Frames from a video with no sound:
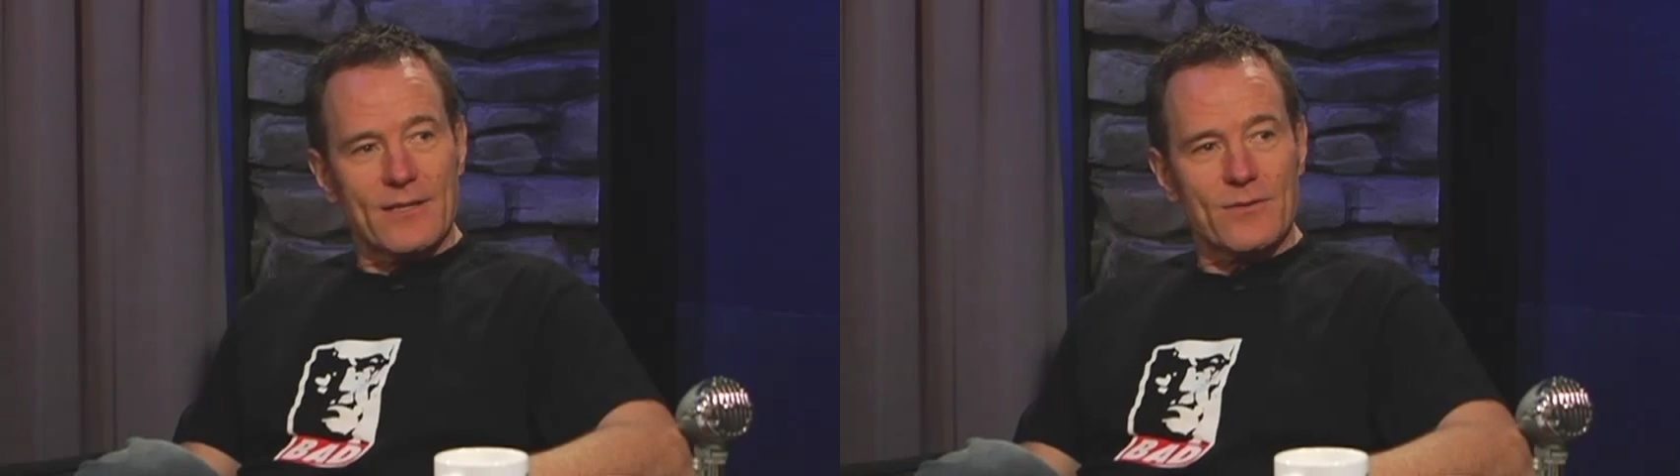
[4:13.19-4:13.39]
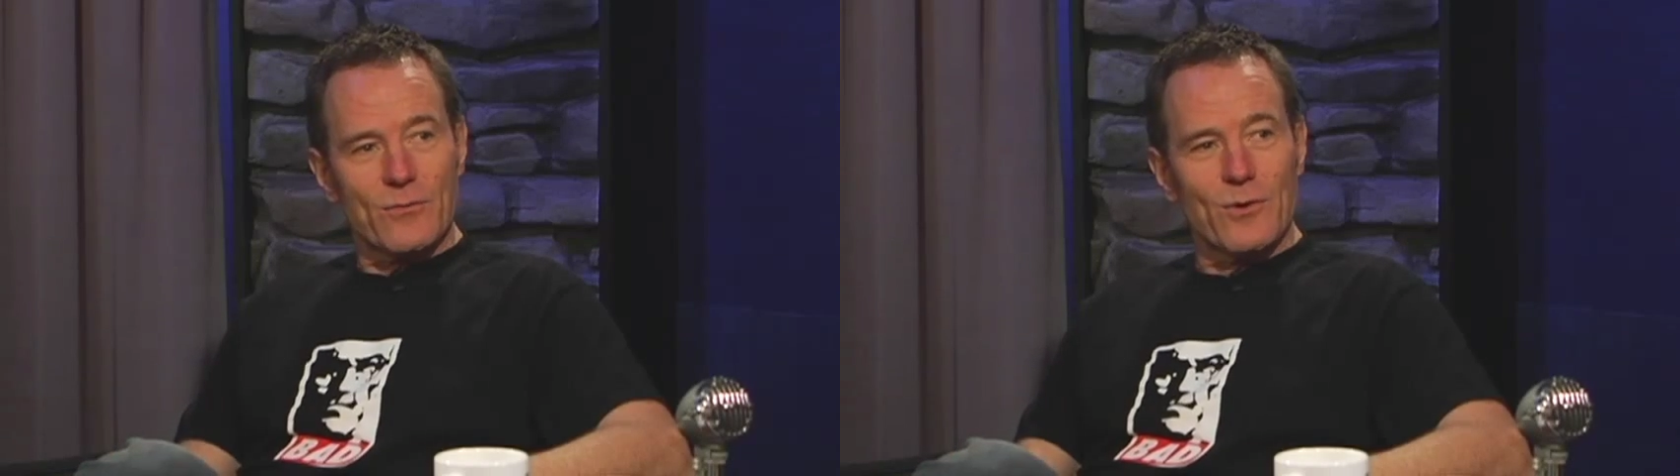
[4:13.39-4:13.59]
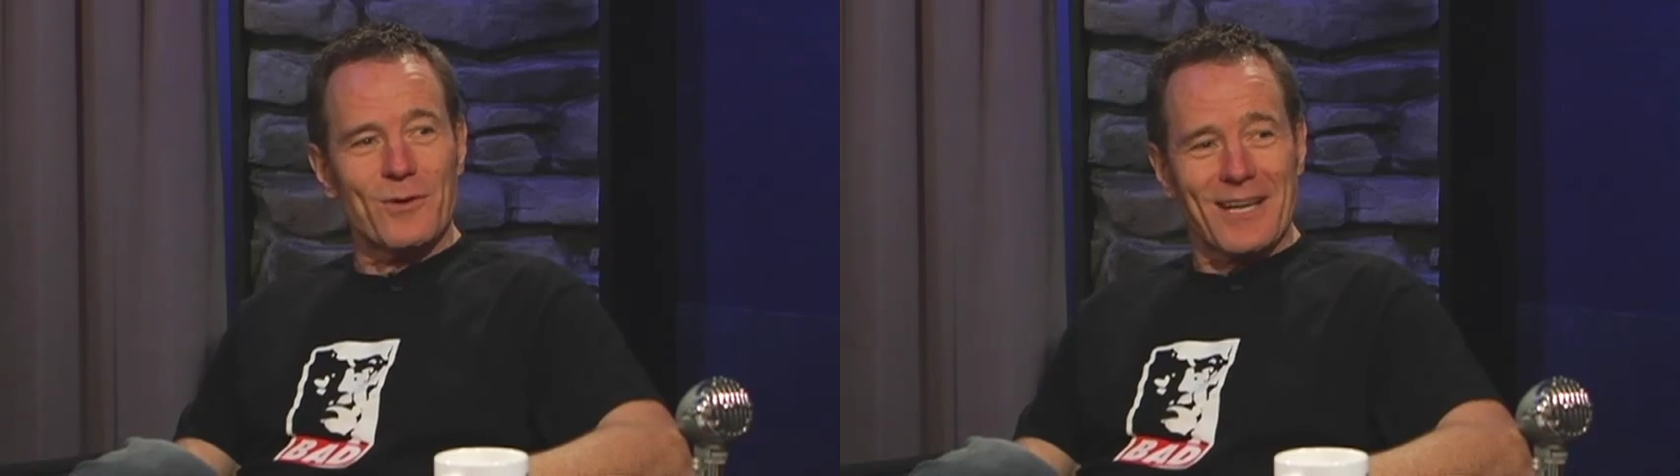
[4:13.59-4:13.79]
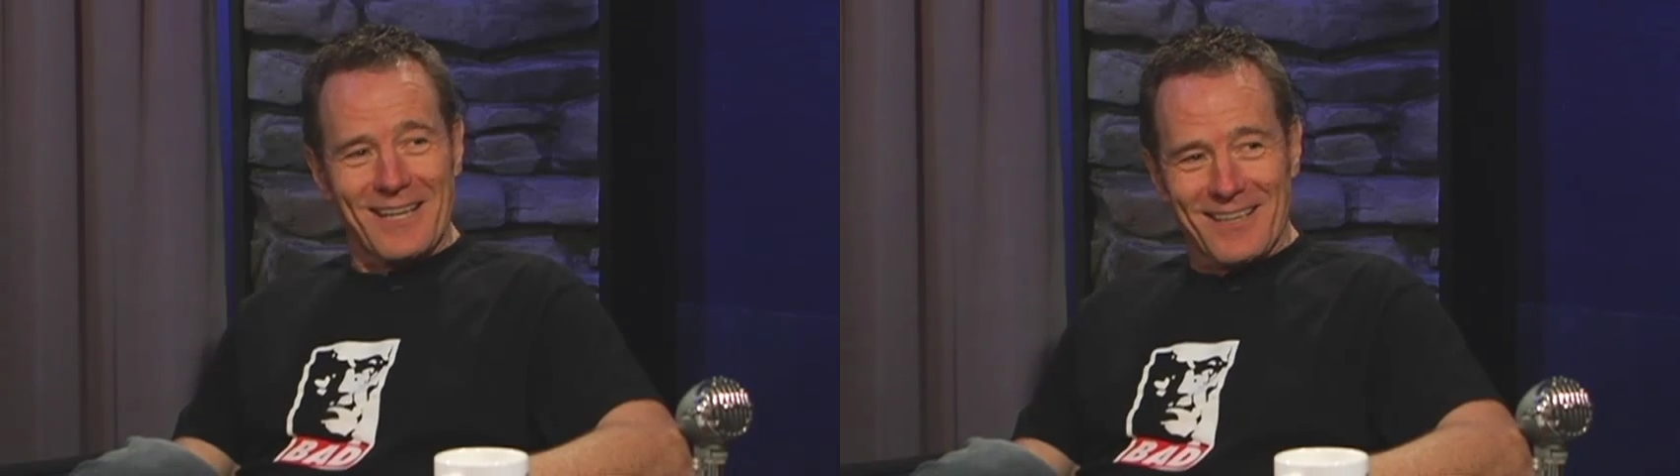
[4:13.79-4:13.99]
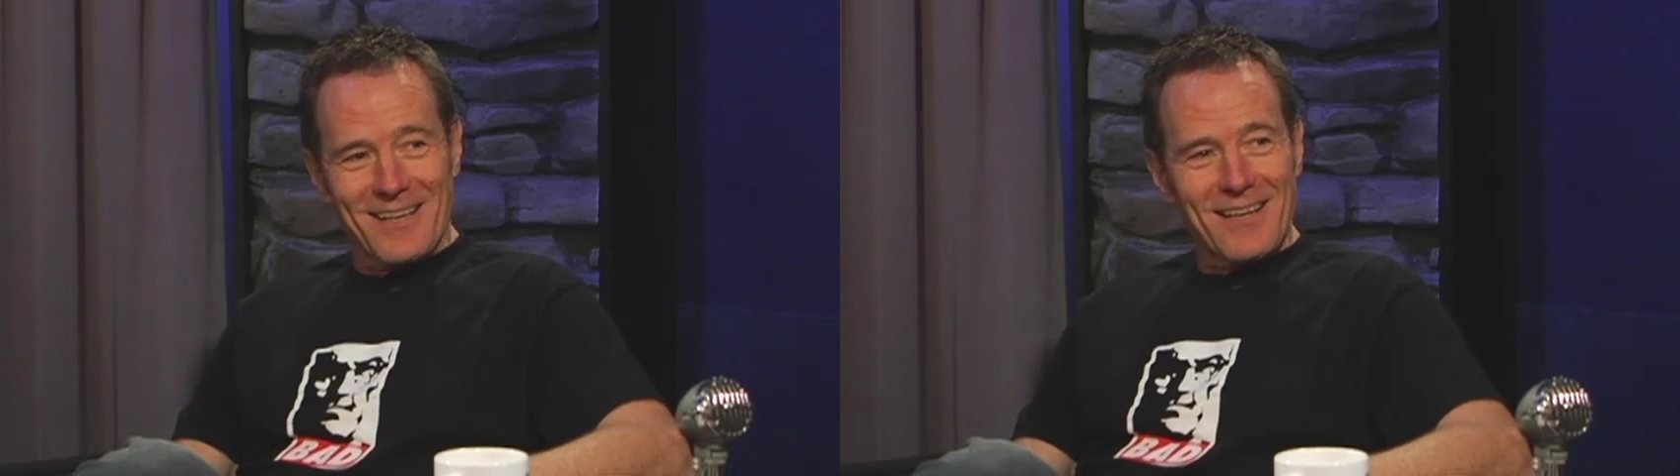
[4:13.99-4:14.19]
Is
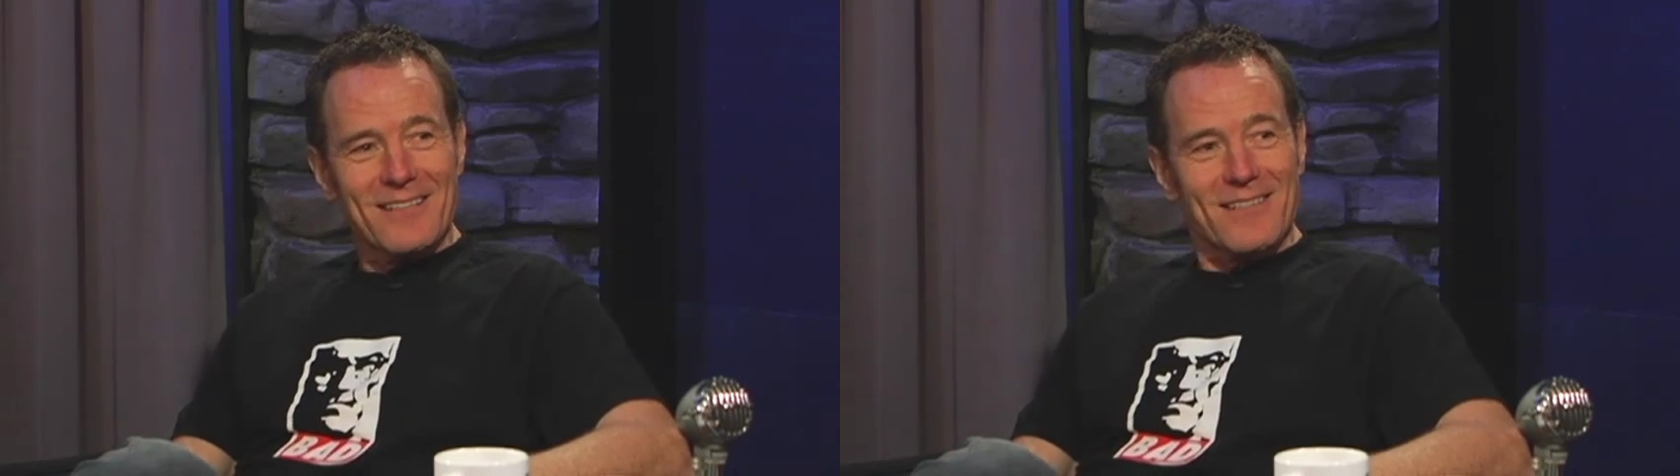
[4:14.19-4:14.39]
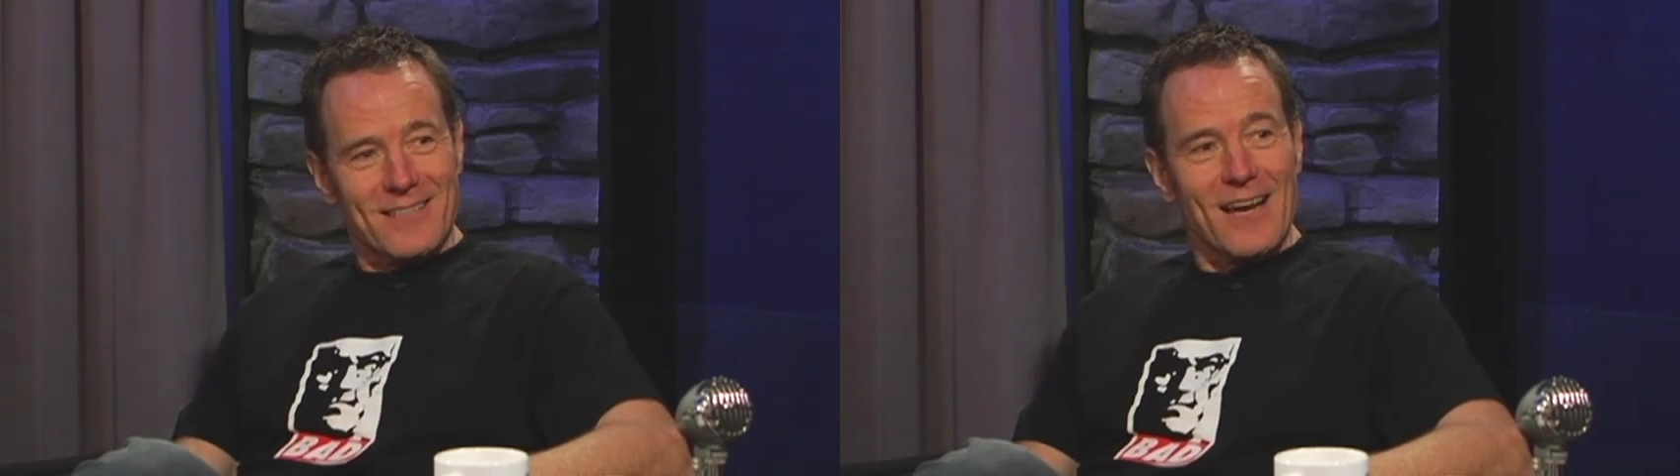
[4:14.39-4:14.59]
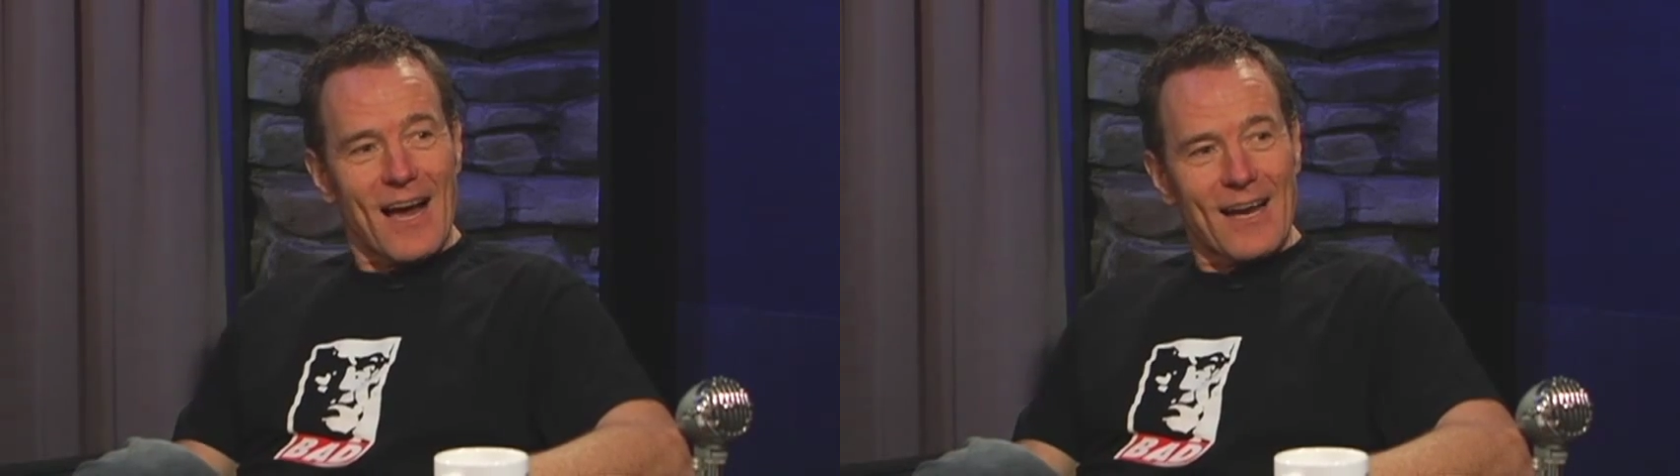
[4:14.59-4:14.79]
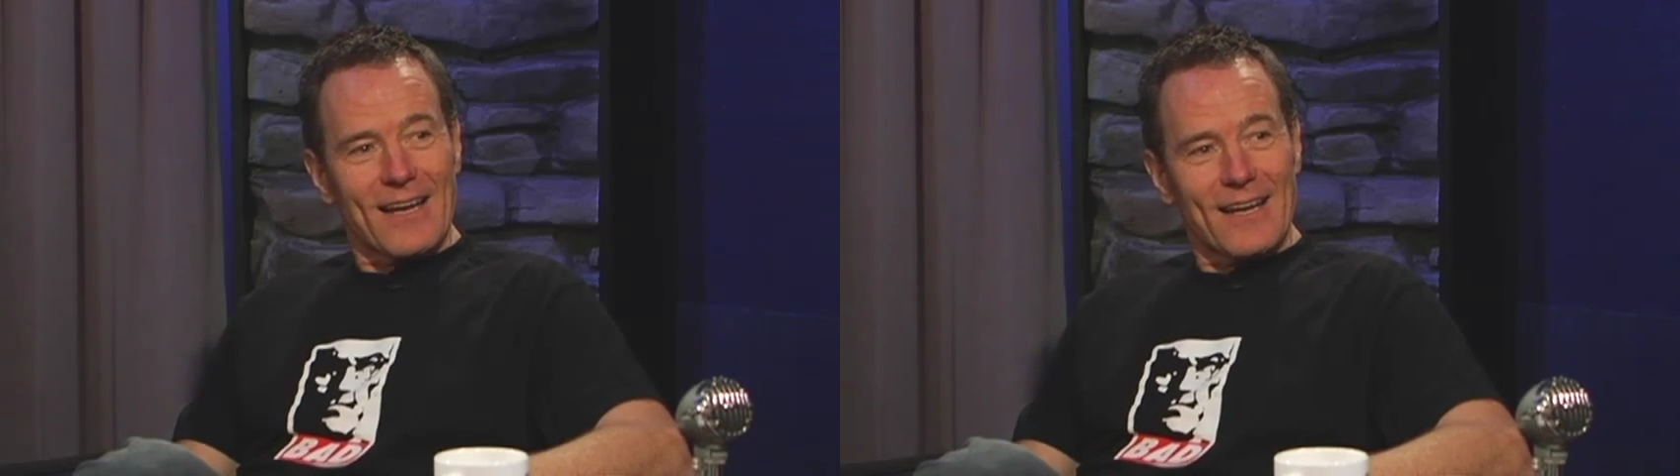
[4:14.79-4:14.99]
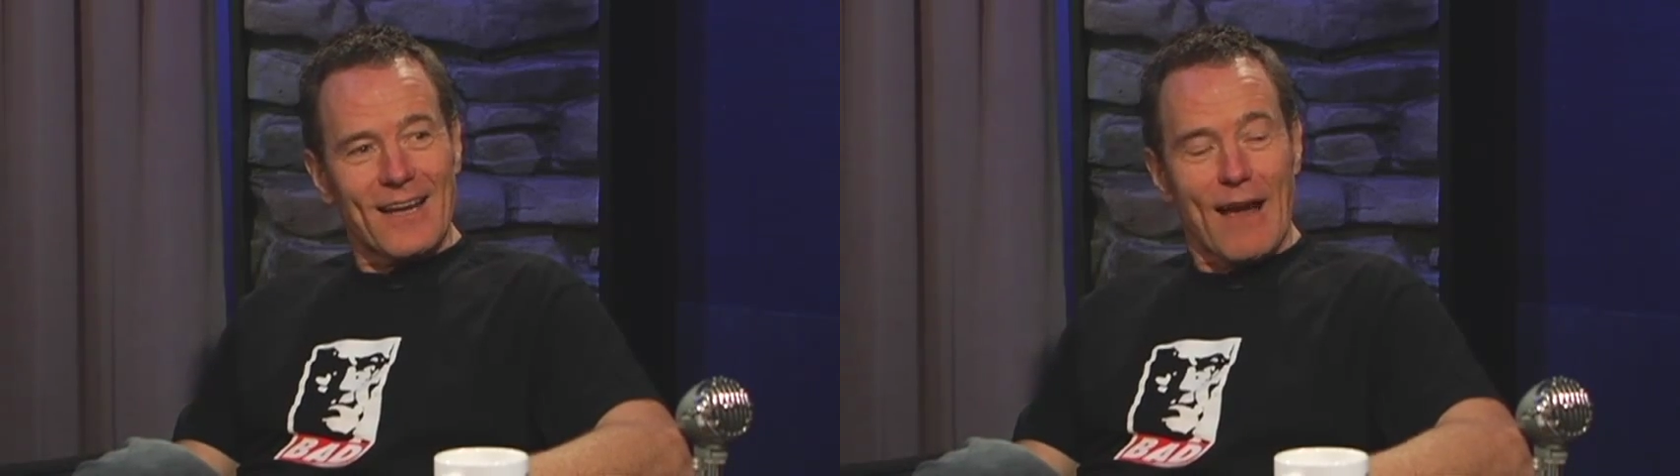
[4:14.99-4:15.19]
ruining
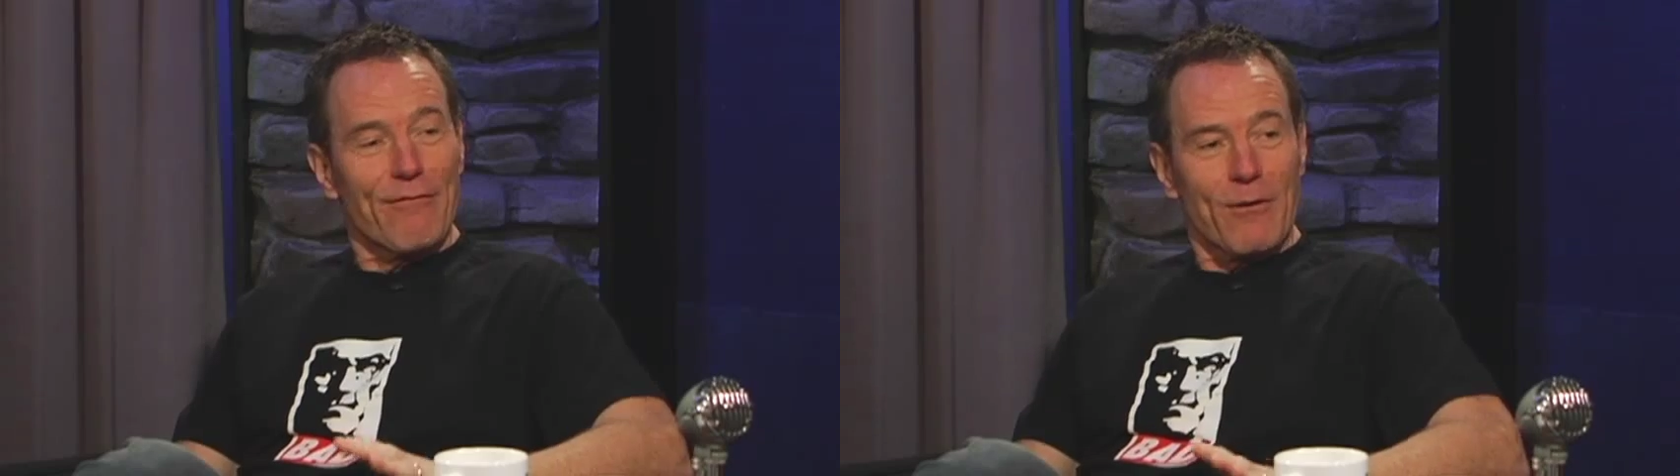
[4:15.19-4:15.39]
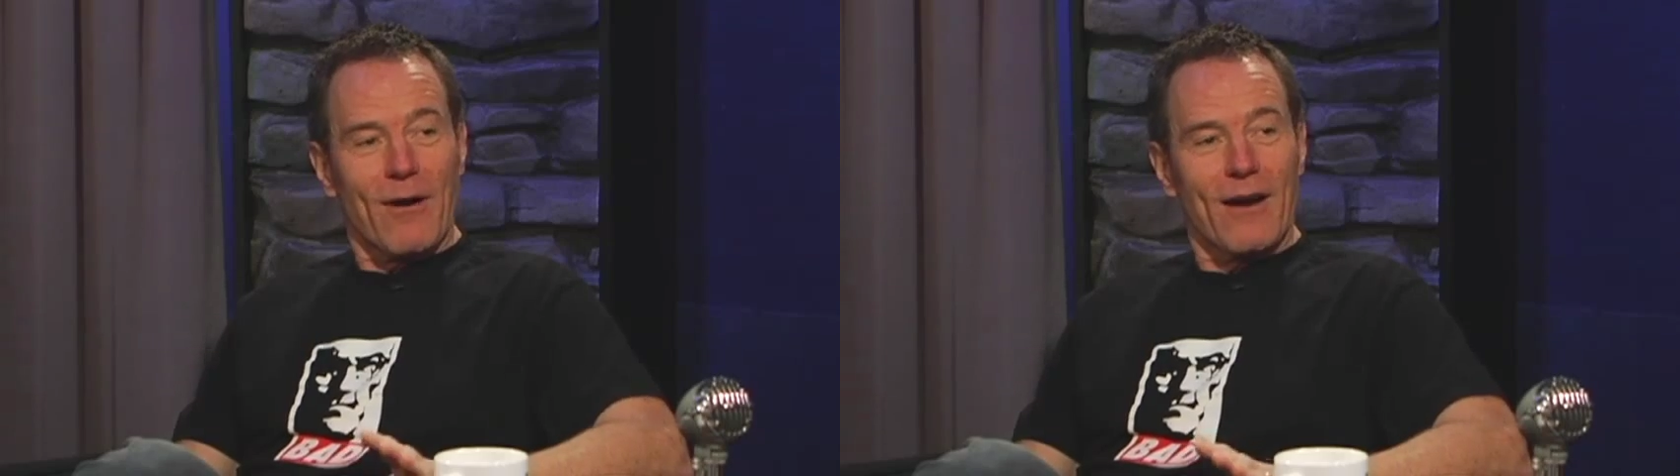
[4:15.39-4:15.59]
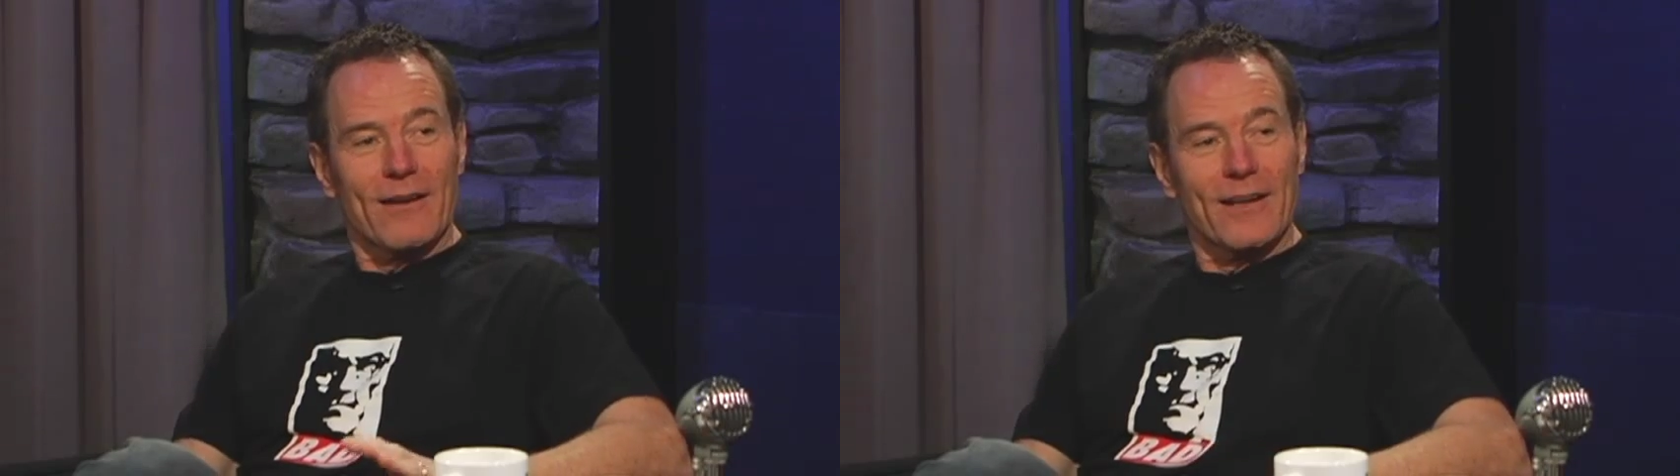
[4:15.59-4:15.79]
society everywhere.